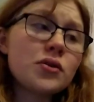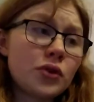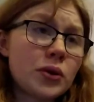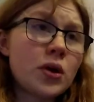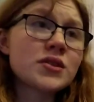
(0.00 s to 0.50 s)

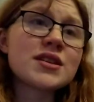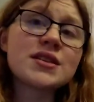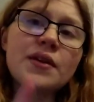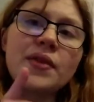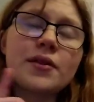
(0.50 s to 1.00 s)
Dolly
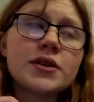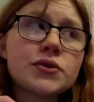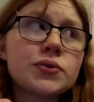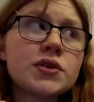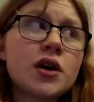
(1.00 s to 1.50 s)
Walters, and then there's
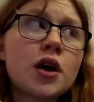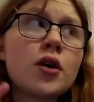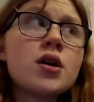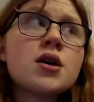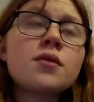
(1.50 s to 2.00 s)

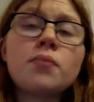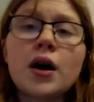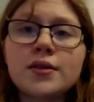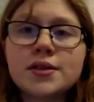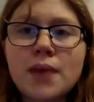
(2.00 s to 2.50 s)
also
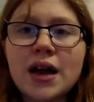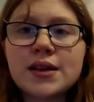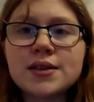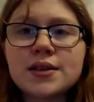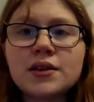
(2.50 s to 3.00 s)
Miles
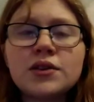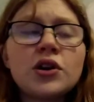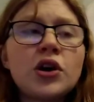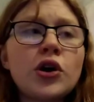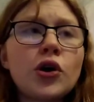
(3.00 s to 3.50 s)
Mallison,
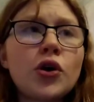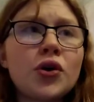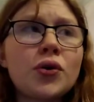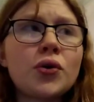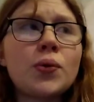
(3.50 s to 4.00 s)

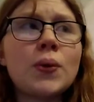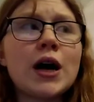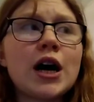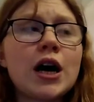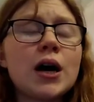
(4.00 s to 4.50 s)
who
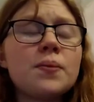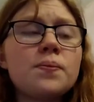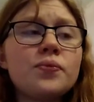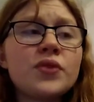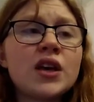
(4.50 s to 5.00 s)

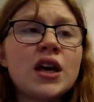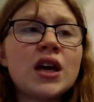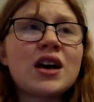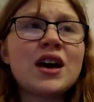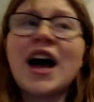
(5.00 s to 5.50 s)

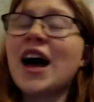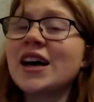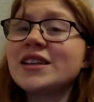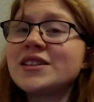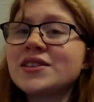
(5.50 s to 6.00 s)

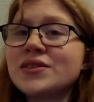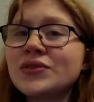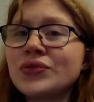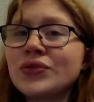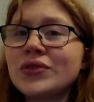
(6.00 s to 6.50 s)
had
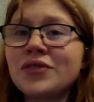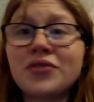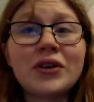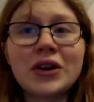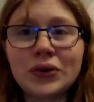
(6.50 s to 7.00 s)
a
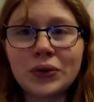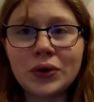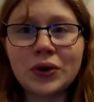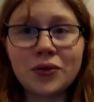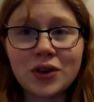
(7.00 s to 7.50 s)
very
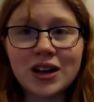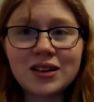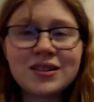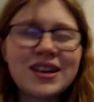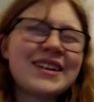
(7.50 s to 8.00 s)
long career,
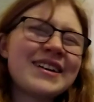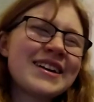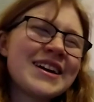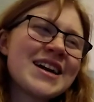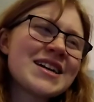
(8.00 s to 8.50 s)

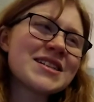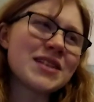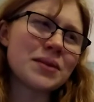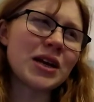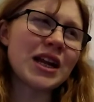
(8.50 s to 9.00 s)

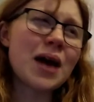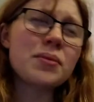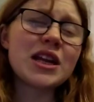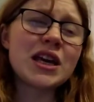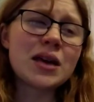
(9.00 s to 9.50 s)
seemingly. I
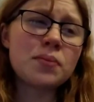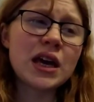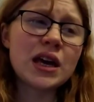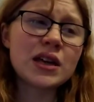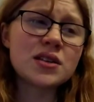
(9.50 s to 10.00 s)
mean, he
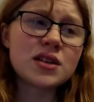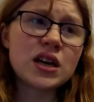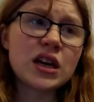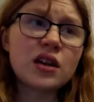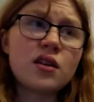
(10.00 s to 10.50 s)
appeared
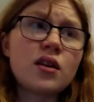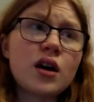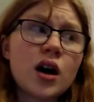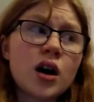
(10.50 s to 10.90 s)
in